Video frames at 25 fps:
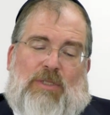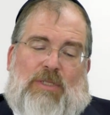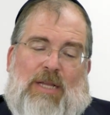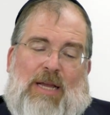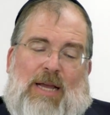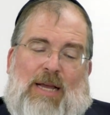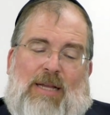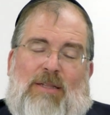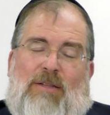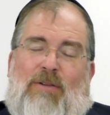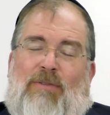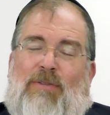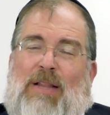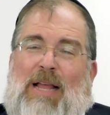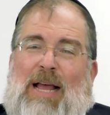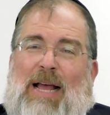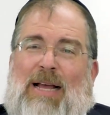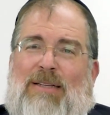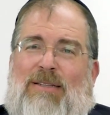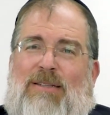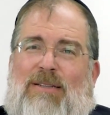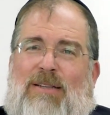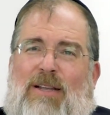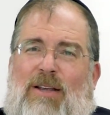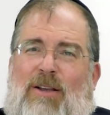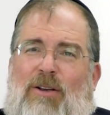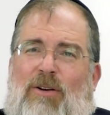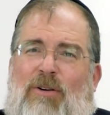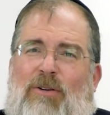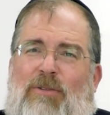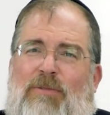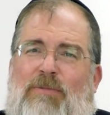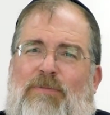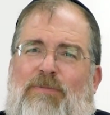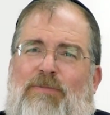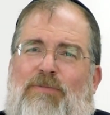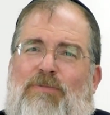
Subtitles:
the end of last year,